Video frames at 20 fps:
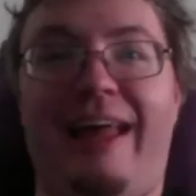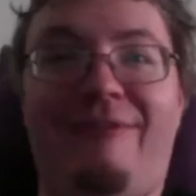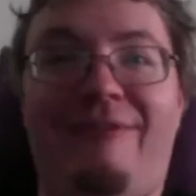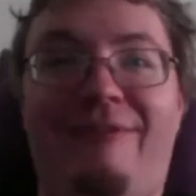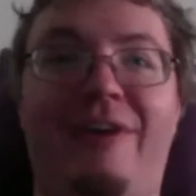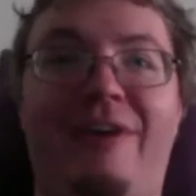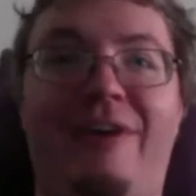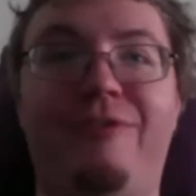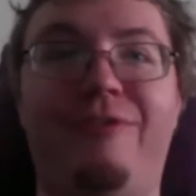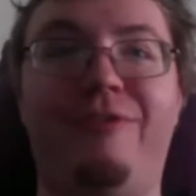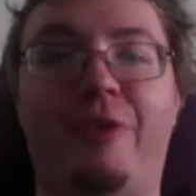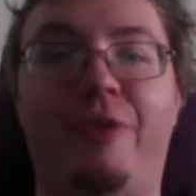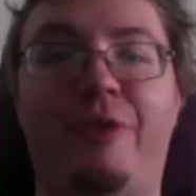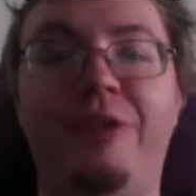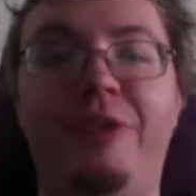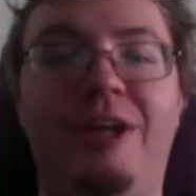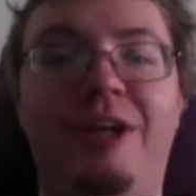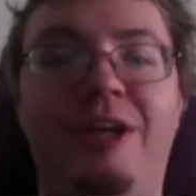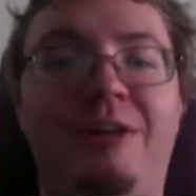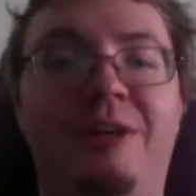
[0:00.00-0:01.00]
out of it.
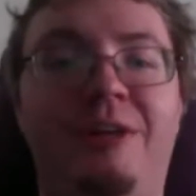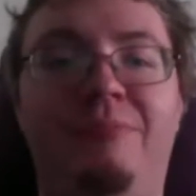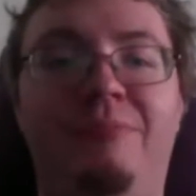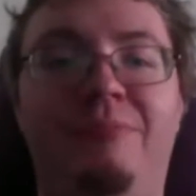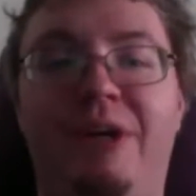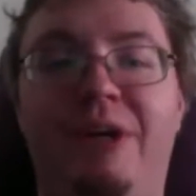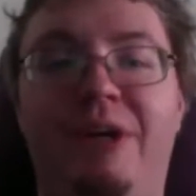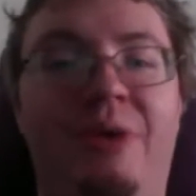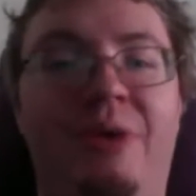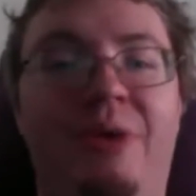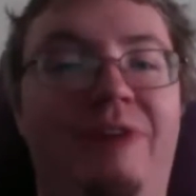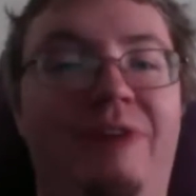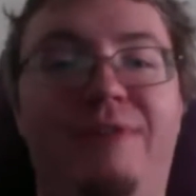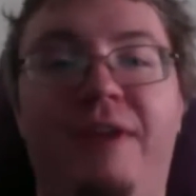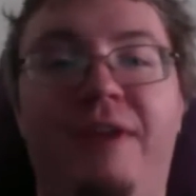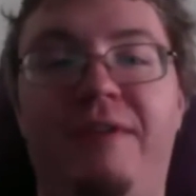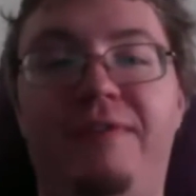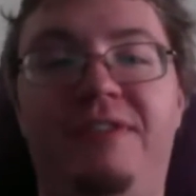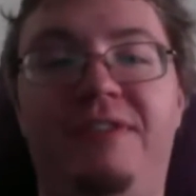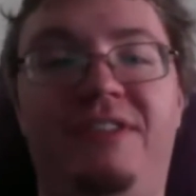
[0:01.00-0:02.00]
My wife
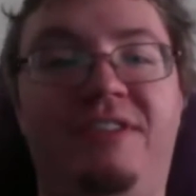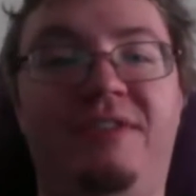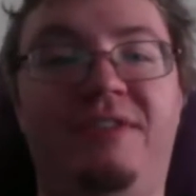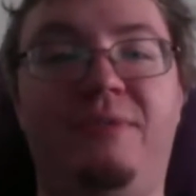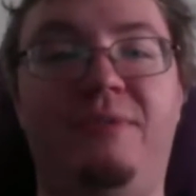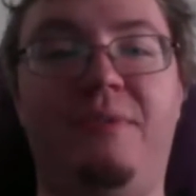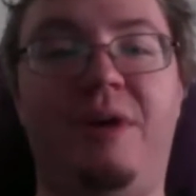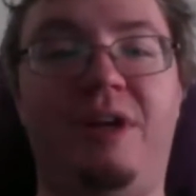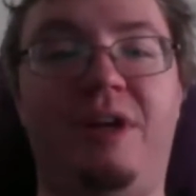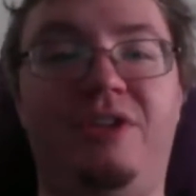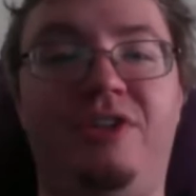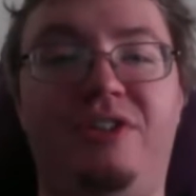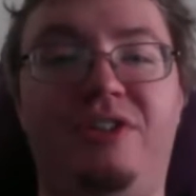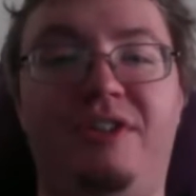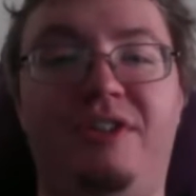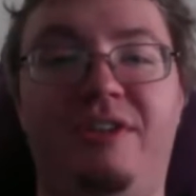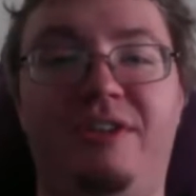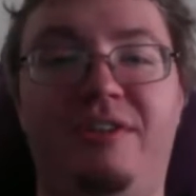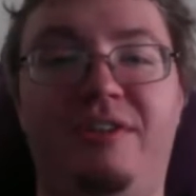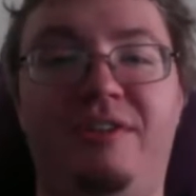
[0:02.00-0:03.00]
loves to watch
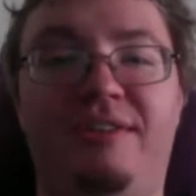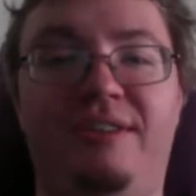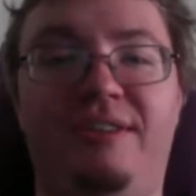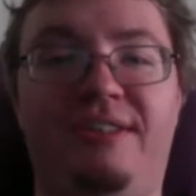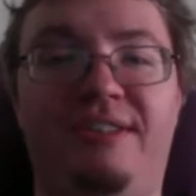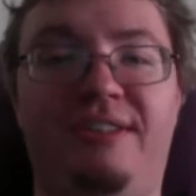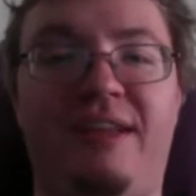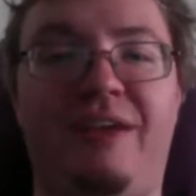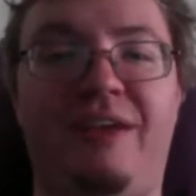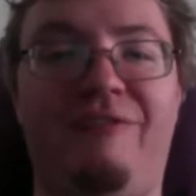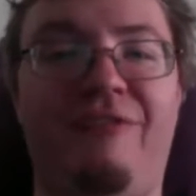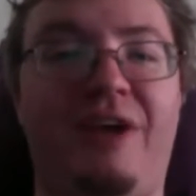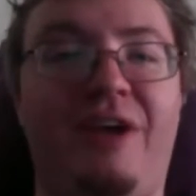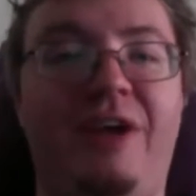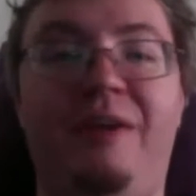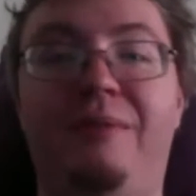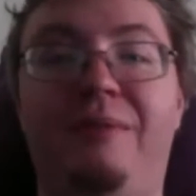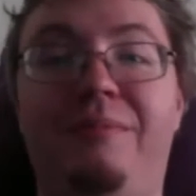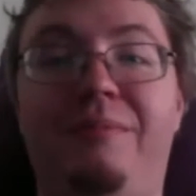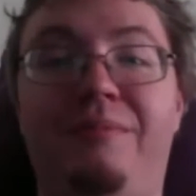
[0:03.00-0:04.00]
the
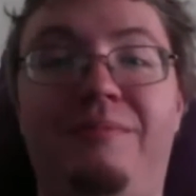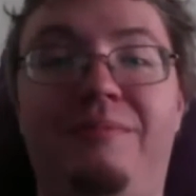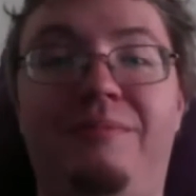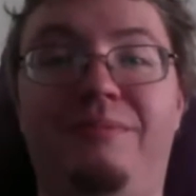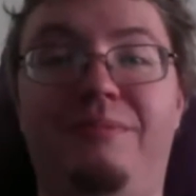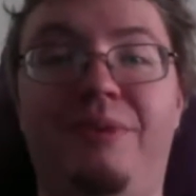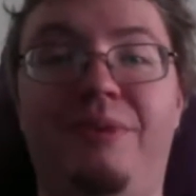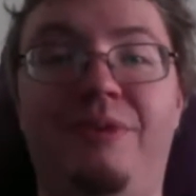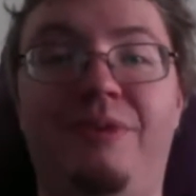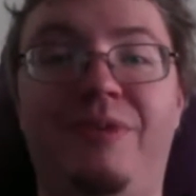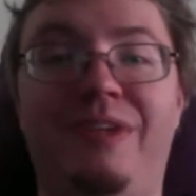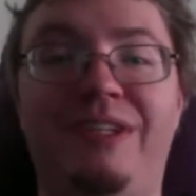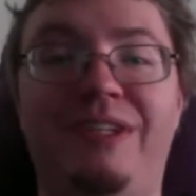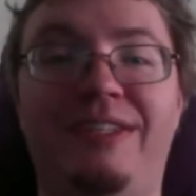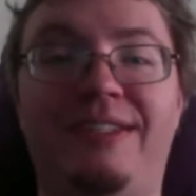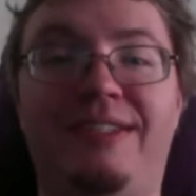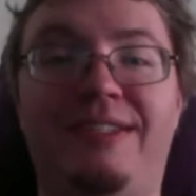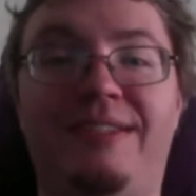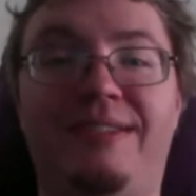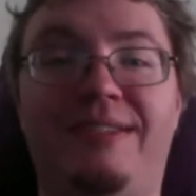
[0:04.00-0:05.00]
sci-fi
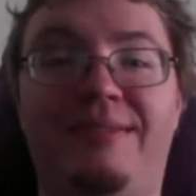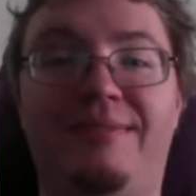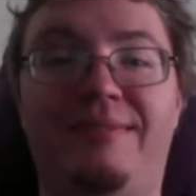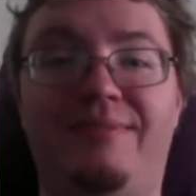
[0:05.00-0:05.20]
movies